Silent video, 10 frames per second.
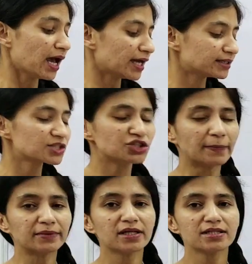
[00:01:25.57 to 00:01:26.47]
and this
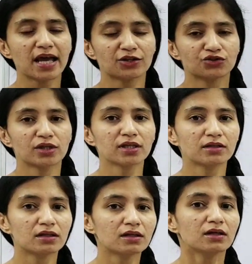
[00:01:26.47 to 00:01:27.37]
chapter is actually
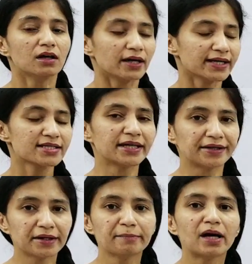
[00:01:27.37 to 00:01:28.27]
the
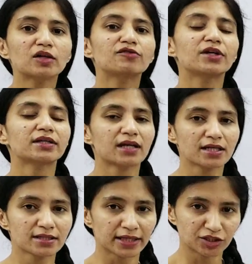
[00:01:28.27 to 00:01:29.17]
extended part of that
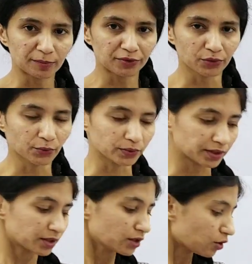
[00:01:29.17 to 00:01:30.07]
class 9 chapter
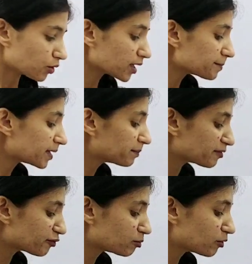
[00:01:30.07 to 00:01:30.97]
only. Okay, but
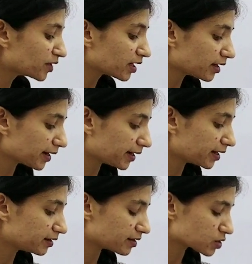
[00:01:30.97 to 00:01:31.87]
before moving ahead
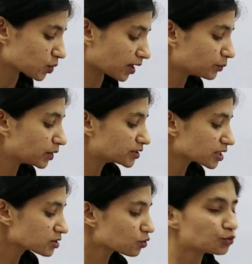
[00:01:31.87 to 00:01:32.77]
in this one, we'll
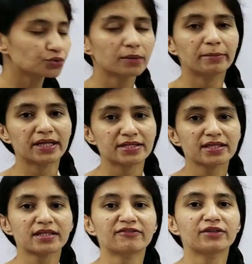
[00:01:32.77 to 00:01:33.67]
just go to the
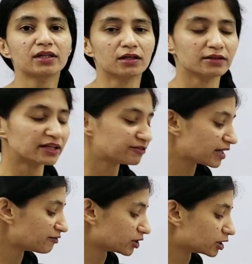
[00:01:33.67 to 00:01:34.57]
basics that we
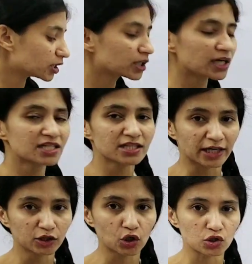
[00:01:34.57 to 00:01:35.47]
have learned in class
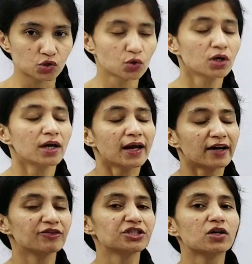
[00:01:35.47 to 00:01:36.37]
9th also,
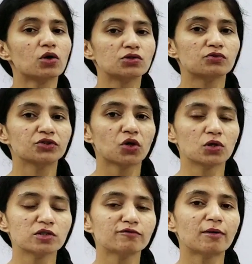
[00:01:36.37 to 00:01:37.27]
and which
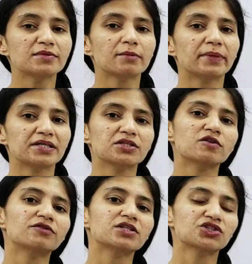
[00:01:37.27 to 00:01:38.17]
also forms the basis
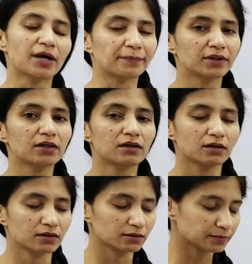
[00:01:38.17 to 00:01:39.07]
of this chapter
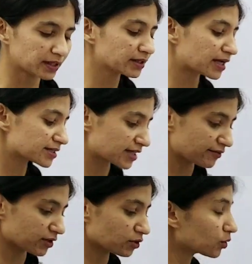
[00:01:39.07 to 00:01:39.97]
in class
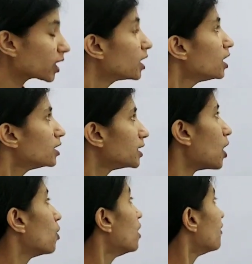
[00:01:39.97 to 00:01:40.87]
11th. Okay,
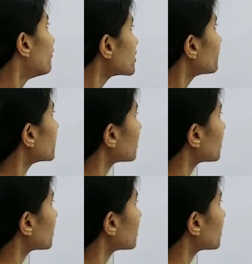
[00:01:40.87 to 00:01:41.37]
now first